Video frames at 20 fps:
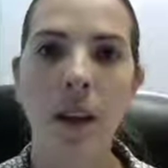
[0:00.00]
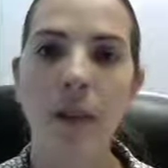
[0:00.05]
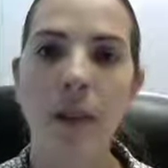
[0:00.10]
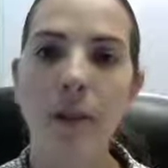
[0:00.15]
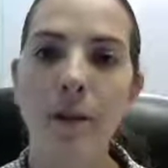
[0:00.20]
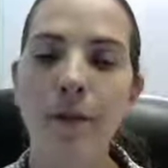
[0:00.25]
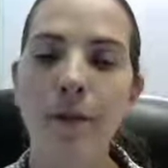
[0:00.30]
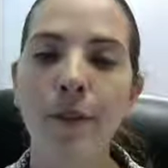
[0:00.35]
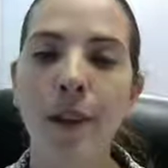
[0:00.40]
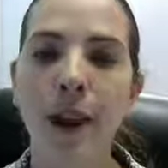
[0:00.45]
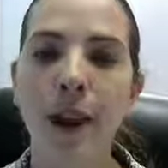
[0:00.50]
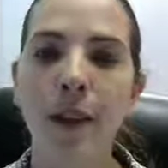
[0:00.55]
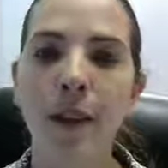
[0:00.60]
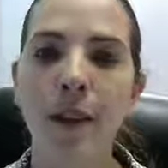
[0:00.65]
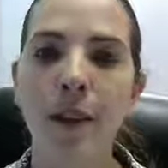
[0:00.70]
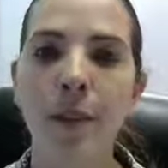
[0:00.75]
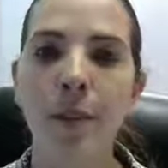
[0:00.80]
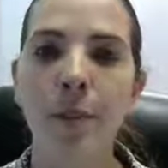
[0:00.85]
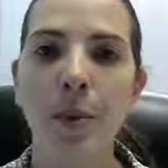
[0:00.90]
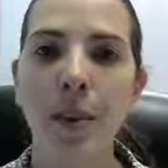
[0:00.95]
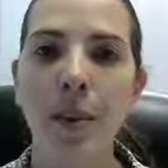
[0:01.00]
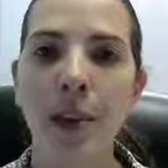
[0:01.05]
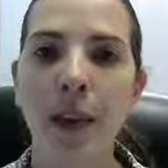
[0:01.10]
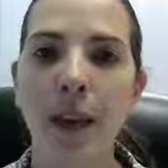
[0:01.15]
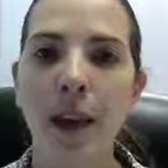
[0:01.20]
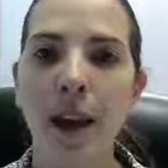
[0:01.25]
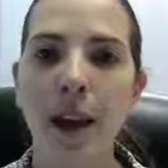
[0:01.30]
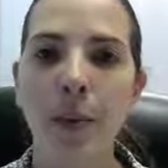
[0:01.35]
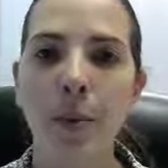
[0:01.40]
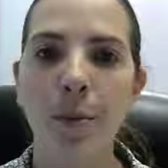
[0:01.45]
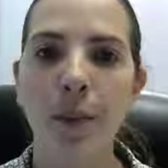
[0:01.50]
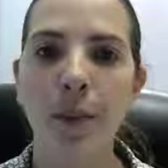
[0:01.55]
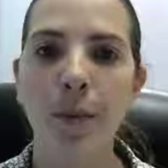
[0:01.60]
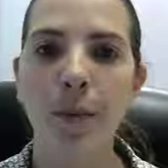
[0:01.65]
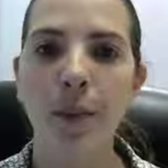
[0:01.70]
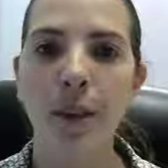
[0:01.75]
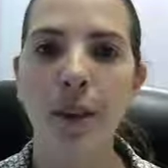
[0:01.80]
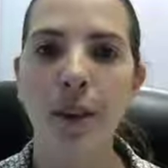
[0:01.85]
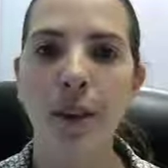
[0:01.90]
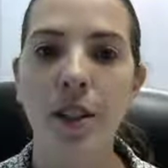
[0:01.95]
The file input and output
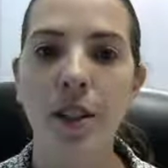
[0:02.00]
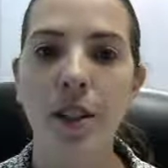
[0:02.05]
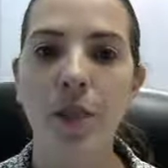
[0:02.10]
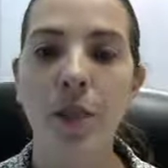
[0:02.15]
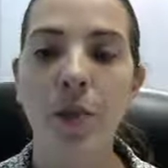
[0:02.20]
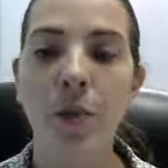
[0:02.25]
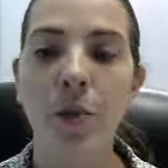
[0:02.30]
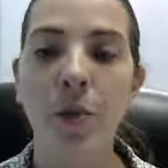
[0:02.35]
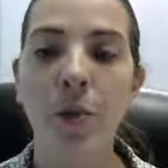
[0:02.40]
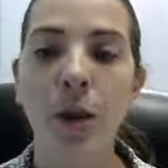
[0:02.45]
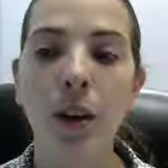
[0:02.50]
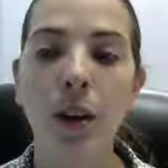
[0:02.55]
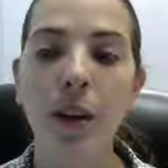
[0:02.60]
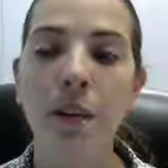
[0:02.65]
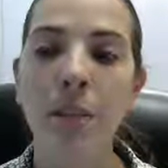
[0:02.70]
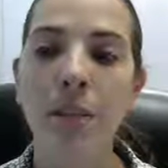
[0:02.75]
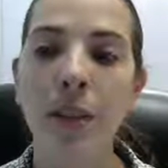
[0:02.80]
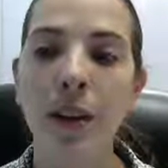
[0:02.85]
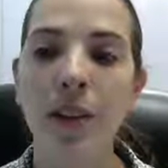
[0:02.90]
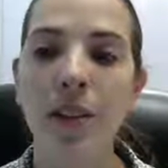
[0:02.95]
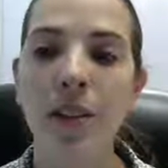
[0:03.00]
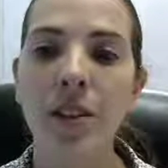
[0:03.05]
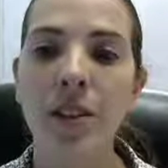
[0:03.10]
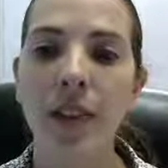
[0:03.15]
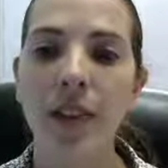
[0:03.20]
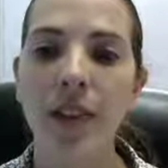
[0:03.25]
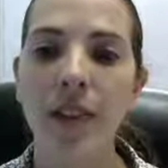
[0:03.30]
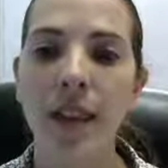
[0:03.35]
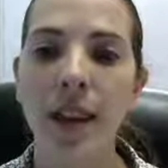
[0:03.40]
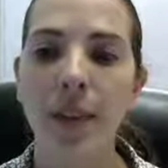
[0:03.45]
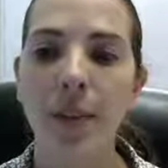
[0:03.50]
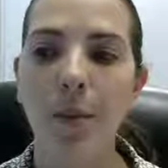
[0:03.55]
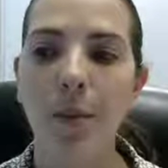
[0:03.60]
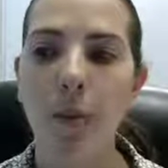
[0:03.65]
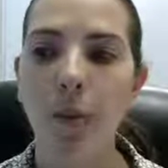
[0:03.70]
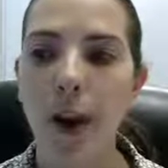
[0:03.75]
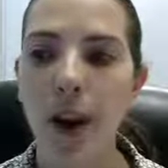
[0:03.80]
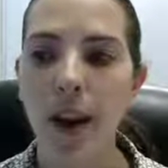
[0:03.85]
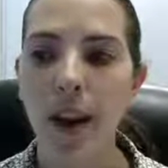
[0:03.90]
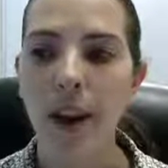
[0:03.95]
functions work much the same
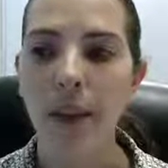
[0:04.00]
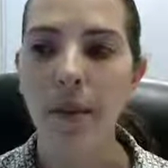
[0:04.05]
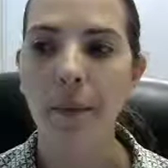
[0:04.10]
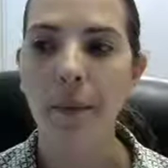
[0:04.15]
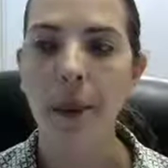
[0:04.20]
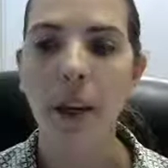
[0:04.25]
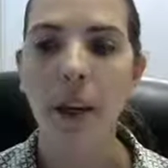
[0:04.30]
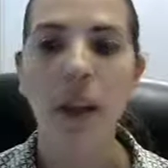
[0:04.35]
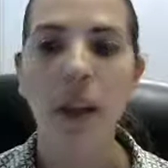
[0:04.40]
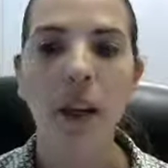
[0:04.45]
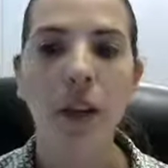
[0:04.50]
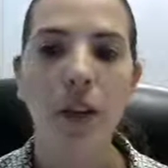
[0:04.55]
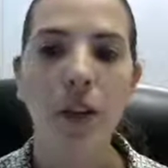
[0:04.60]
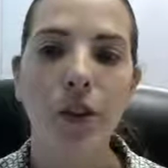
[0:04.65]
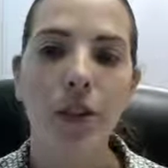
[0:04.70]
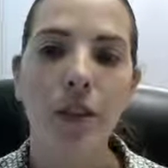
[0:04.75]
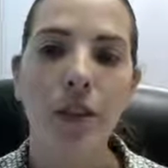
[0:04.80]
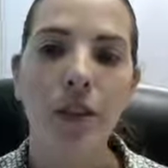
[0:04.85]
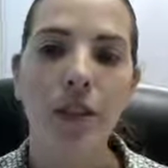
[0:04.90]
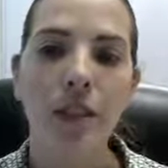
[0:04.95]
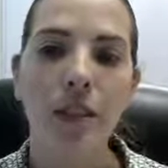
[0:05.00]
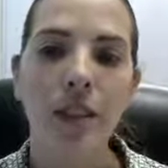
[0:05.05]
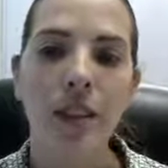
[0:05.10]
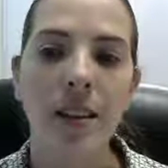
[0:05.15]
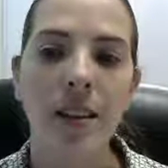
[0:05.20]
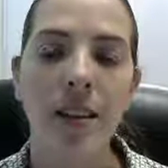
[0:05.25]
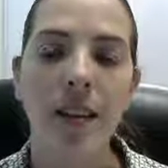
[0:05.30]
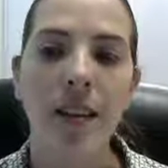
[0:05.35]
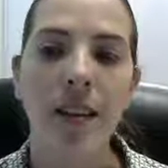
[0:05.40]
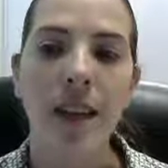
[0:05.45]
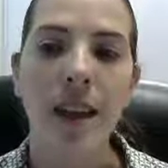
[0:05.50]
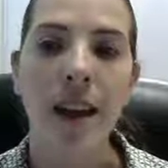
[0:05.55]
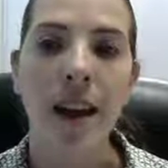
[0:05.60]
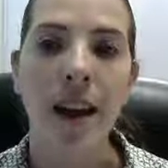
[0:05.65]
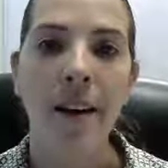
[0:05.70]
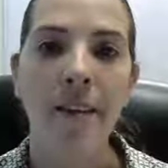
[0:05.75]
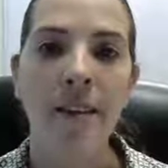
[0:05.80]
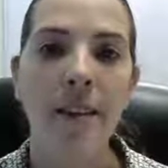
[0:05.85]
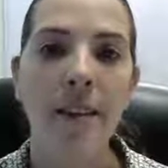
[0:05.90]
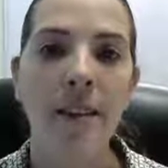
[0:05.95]
way. You can see that they
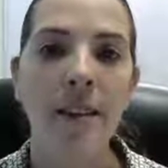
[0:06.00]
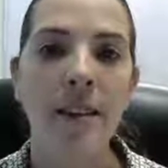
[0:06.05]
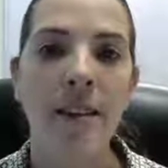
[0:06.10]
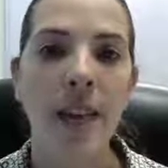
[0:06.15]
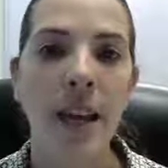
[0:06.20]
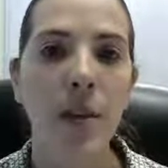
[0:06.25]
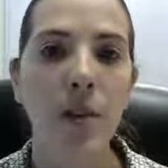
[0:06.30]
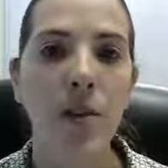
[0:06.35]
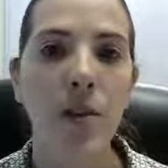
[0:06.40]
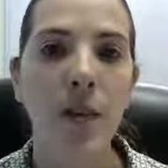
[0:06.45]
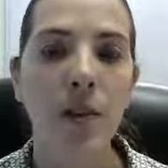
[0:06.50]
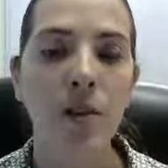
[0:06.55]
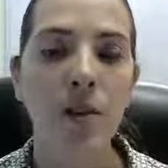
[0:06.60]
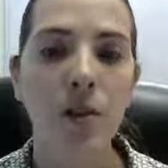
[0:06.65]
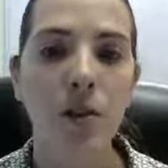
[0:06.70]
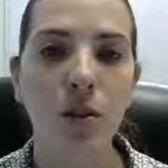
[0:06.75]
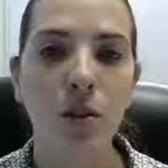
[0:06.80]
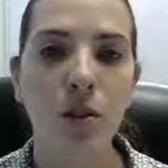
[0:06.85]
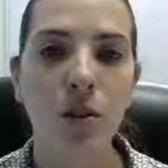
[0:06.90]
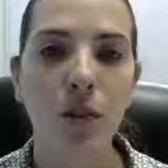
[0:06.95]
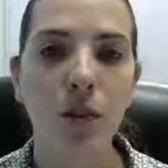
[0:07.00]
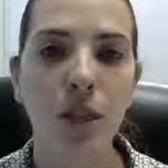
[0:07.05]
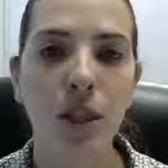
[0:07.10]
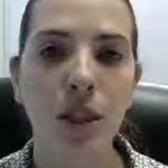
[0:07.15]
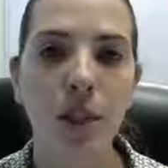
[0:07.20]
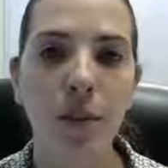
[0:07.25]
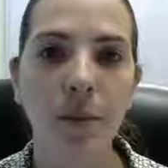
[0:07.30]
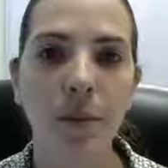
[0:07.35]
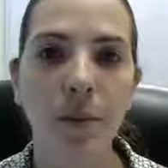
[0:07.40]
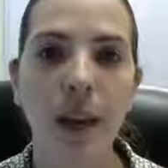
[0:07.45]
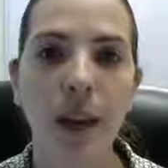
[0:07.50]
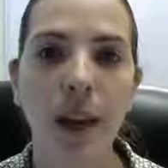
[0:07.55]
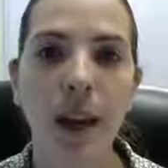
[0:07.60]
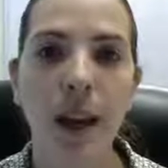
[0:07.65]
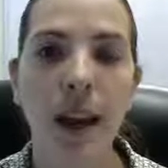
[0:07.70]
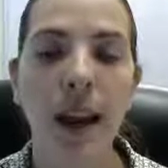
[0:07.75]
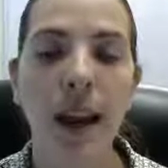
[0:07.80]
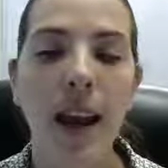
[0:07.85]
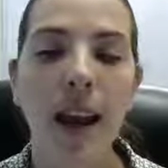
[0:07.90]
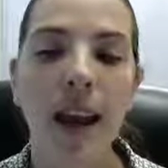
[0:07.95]
have the same control string
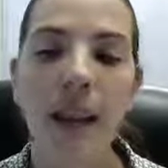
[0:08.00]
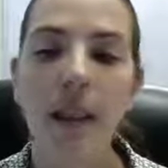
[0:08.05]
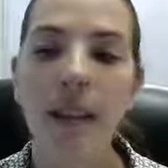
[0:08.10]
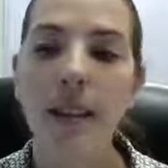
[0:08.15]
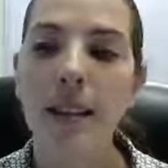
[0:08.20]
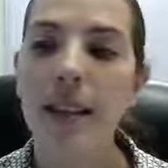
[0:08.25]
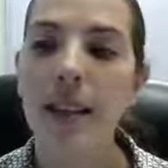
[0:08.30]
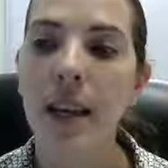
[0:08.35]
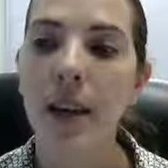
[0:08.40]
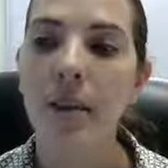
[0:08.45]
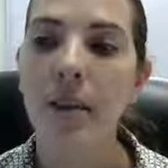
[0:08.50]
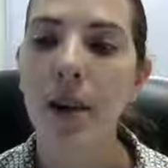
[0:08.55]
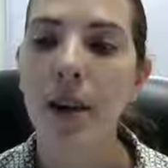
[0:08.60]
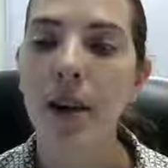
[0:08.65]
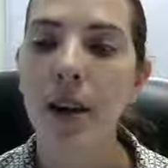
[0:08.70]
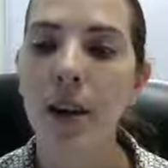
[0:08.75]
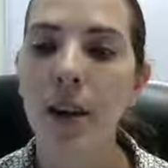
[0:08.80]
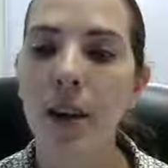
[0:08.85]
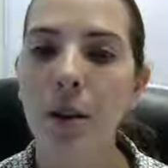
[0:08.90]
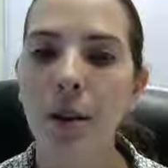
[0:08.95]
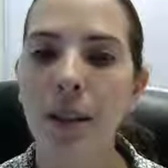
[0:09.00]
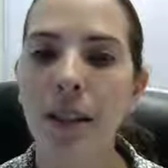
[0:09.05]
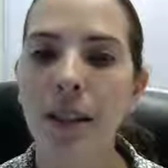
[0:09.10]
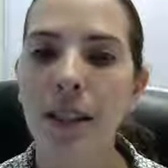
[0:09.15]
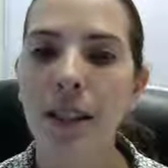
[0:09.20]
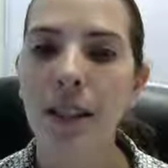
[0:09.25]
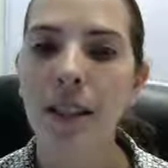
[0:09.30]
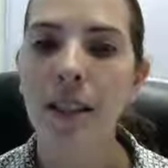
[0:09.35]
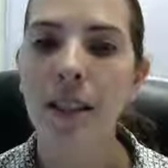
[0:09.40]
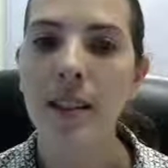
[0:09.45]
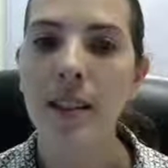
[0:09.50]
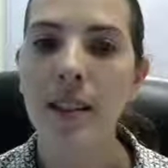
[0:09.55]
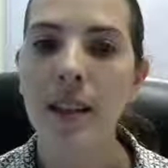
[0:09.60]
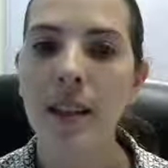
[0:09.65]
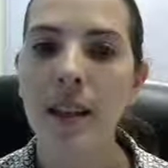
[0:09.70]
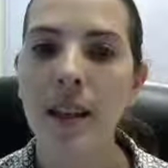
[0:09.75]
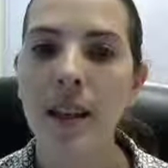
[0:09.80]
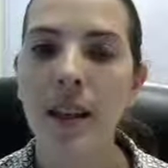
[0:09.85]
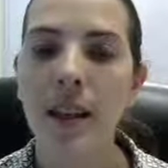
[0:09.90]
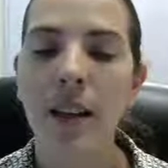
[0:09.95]
and the same argument lists.
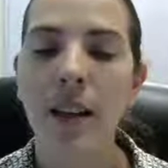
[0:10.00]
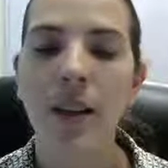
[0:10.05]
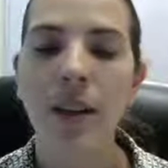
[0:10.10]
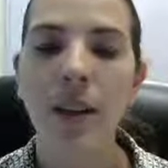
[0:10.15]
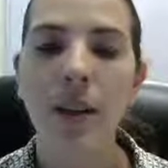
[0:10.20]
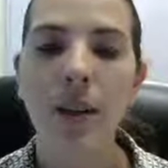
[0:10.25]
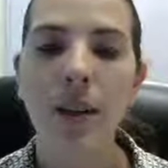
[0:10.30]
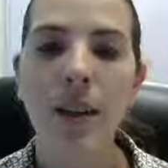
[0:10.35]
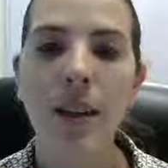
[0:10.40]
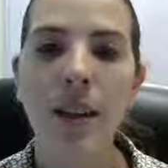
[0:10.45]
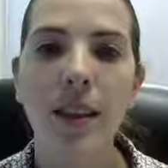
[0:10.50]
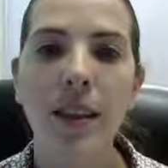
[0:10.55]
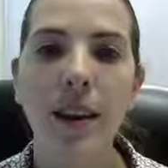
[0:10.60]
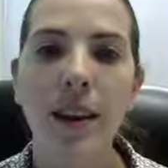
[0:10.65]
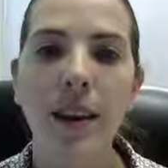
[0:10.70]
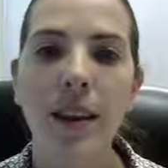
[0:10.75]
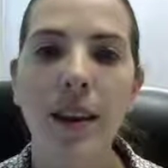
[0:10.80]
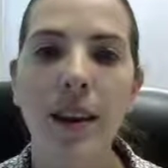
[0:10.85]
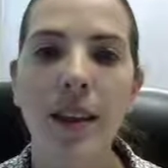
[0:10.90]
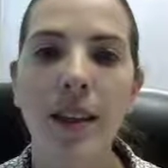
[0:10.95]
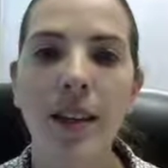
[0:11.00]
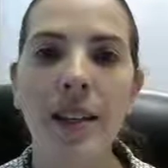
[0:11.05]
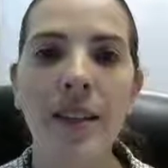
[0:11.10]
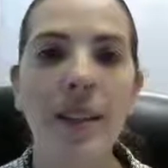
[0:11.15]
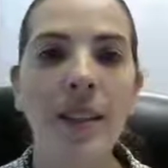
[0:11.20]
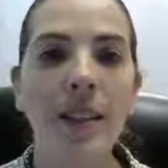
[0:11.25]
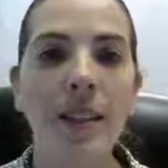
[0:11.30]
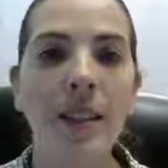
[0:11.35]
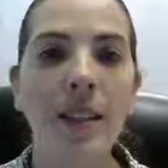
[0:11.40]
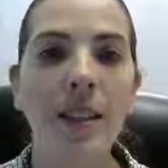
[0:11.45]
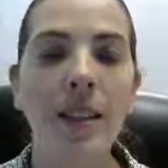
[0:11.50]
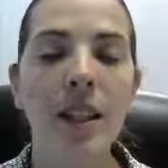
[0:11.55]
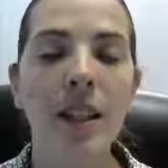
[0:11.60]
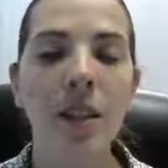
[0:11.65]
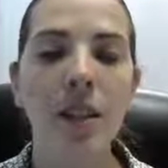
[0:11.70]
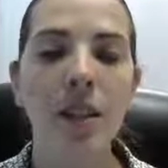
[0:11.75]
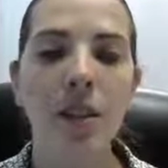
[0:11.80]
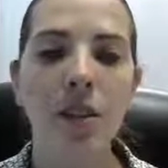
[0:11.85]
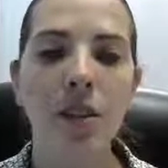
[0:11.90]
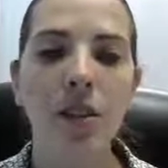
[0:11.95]
The only thing that is
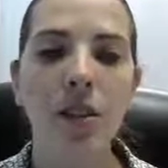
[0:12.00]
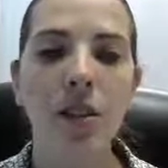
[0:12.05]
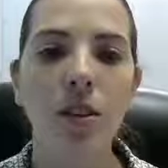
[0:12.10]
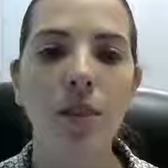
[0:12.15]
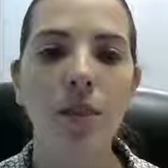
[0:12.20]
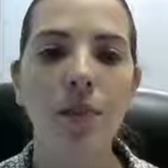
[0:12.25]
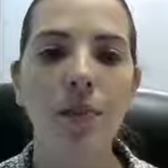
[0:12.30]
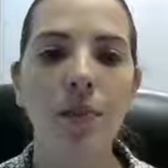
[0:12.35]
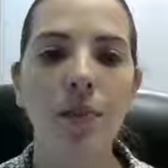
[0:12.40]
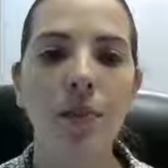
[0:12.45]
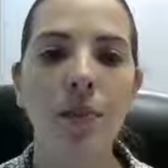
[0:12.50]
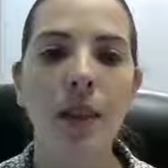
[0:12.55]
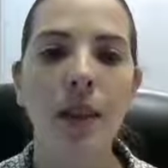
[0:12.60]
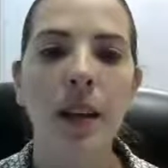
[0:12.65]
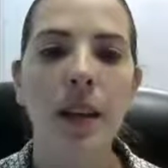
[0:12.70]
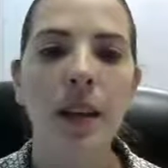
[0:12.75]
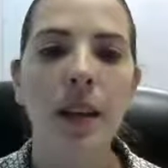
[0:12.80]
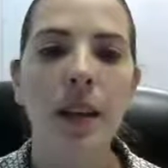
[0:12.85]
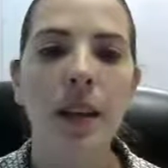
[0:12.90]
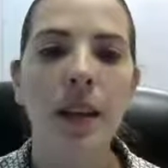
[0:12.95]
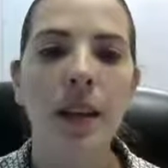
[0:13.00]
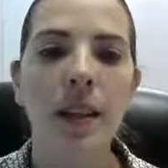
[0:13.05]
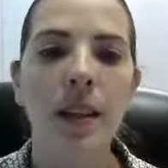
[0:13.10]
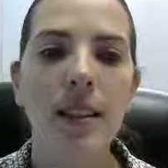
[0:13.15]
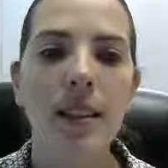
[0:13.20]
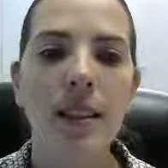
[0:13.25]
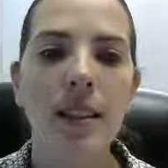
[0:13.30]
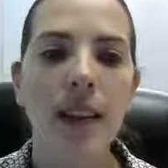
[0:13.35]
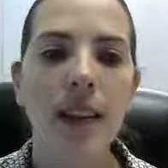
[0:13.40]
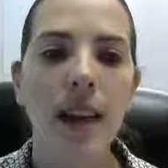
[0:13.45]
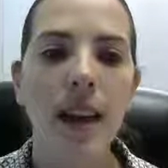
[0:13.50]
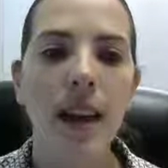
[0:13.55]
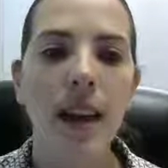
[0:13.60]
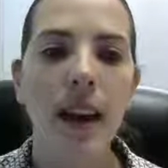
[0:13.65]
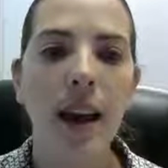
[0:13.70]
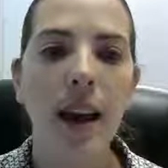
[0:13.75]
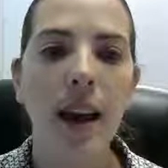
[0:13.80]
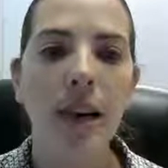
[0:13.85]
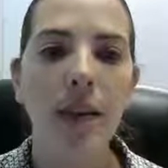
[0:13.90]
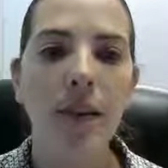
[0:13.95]
additional is the
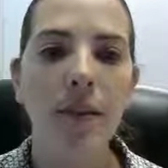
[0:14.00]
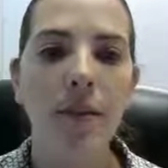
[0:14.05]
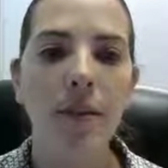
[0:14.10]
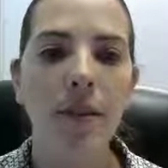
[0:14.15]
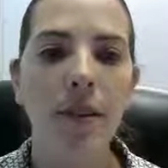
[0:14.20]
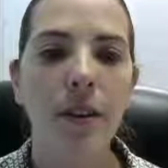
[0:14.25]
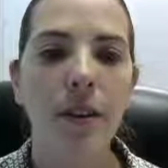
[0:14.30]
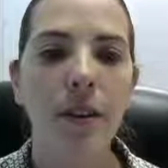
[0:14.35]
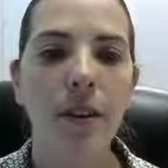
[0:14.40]
F